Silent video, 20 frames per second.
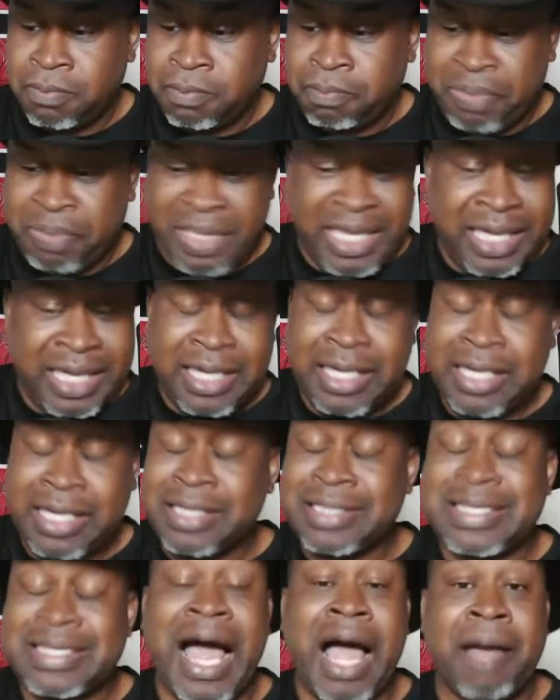be
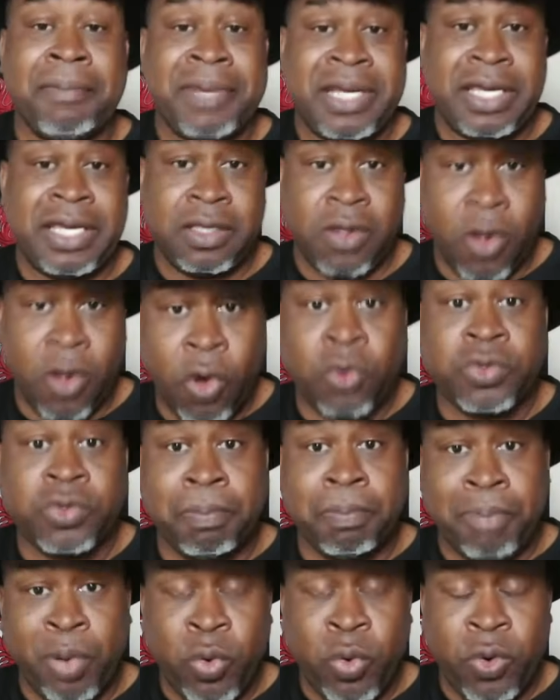dominant on the
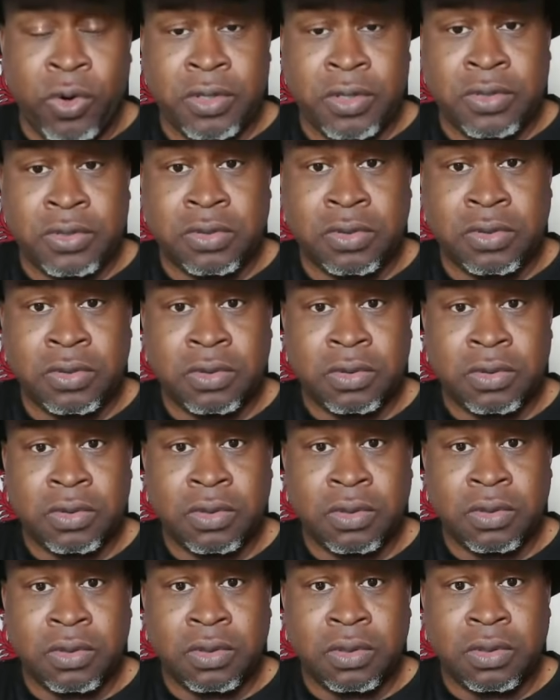boards
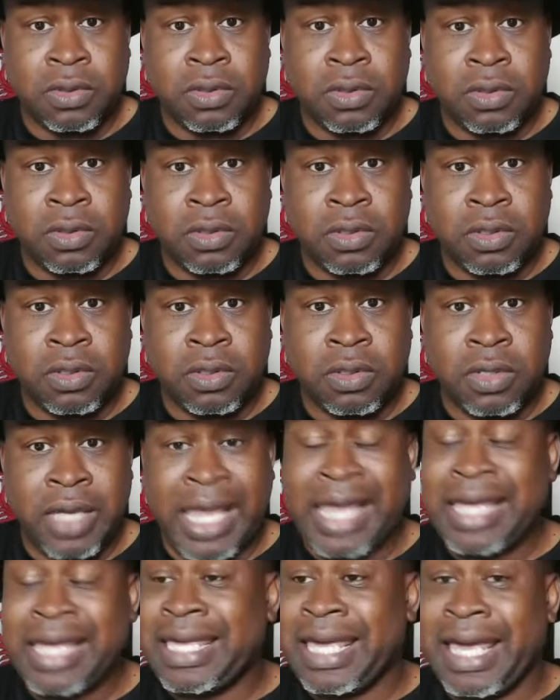
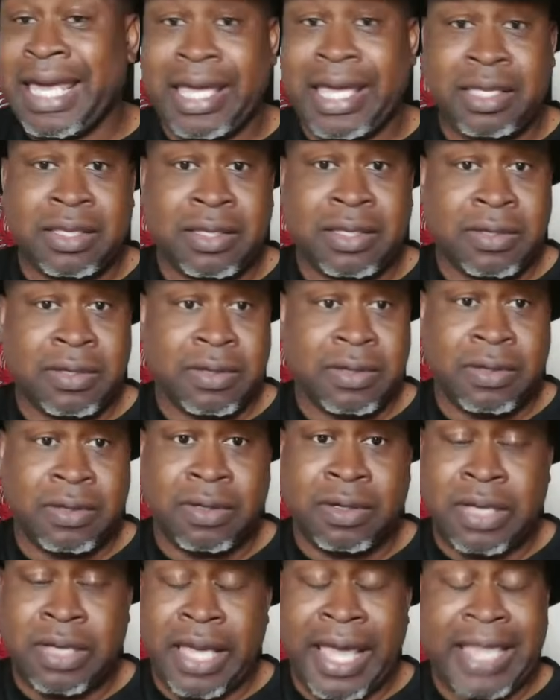and get
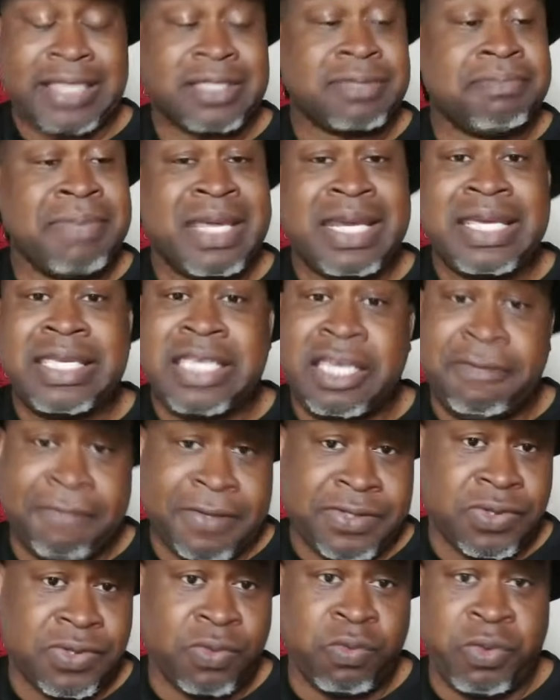as many
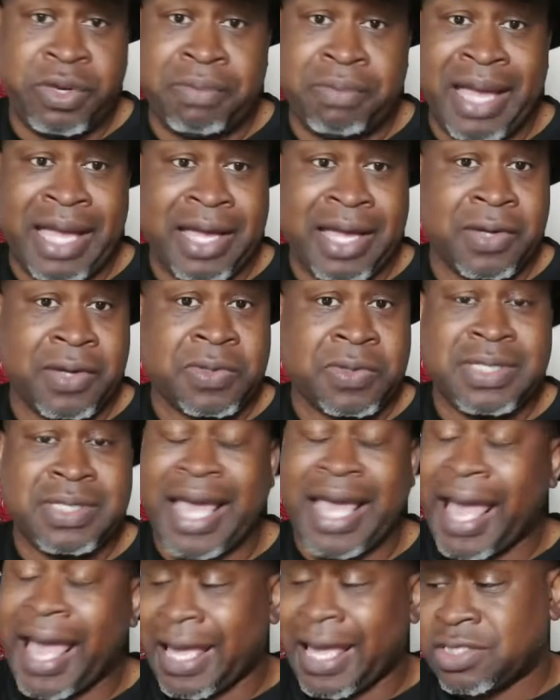defensive rebounds
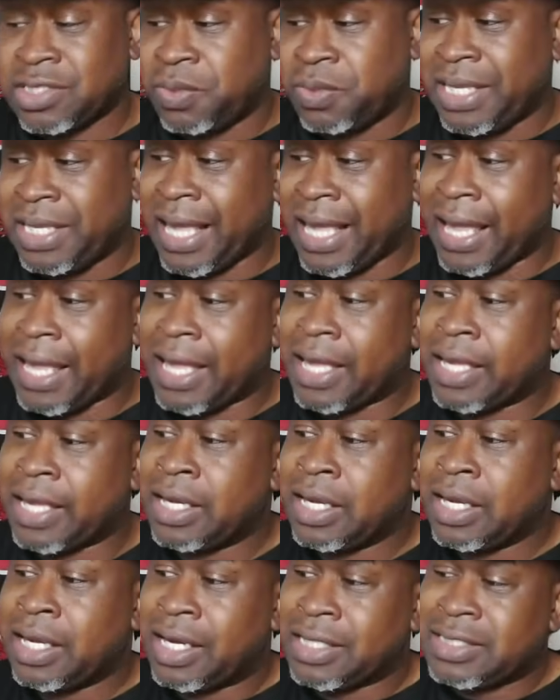as we can.
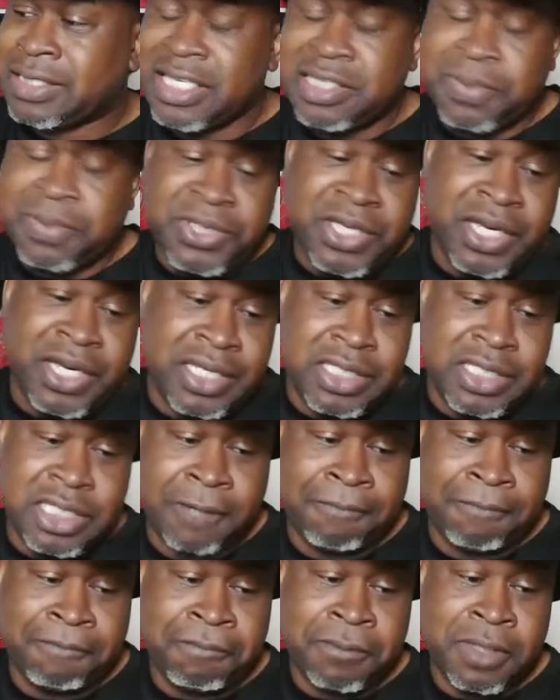Assist
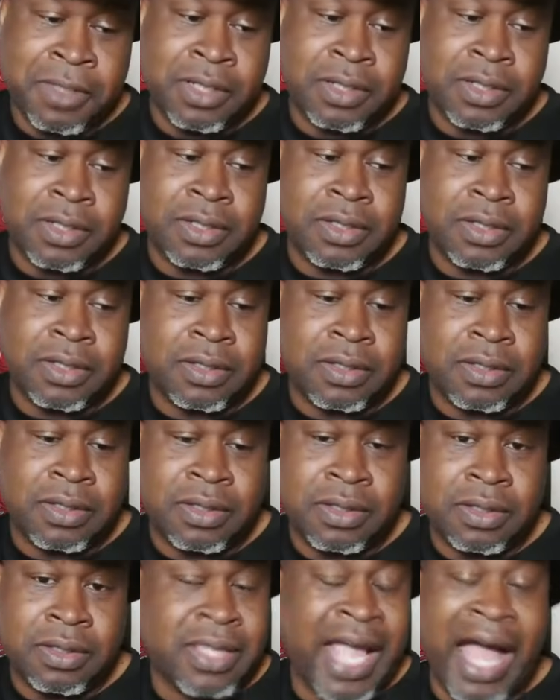percentage,
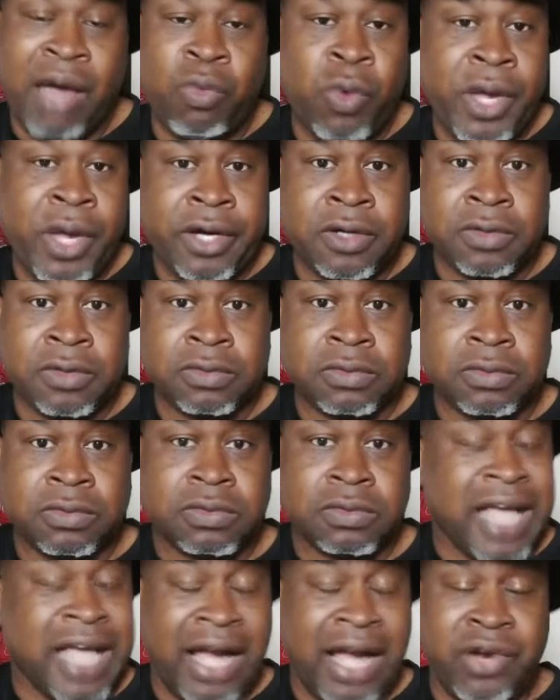not well,
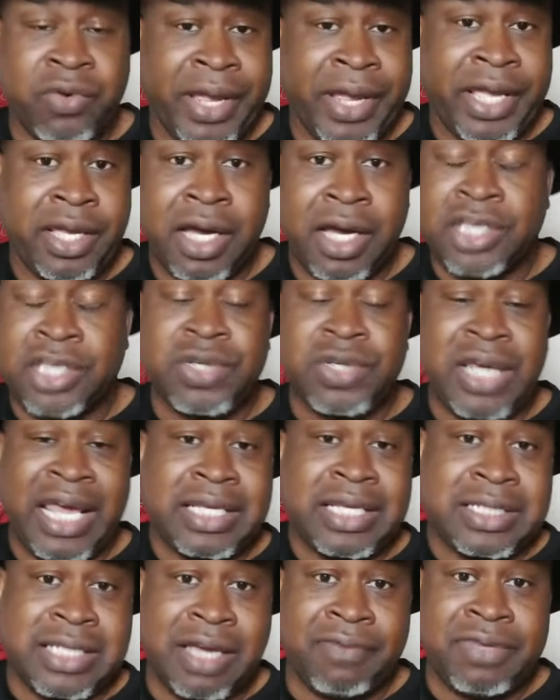not great.
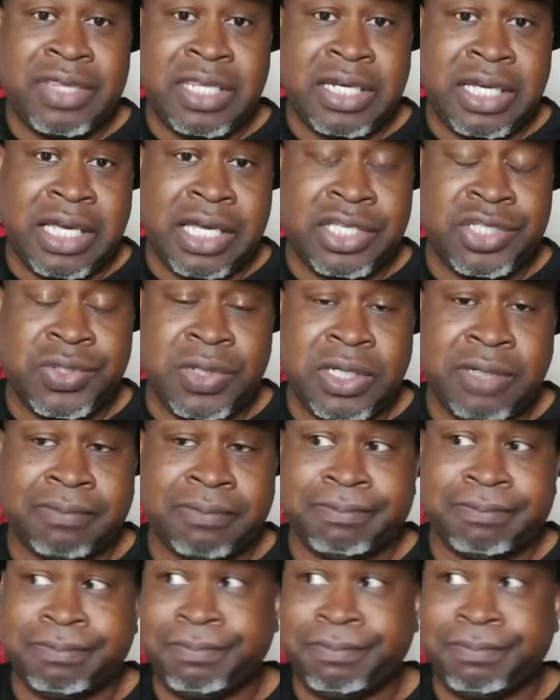187th in the country.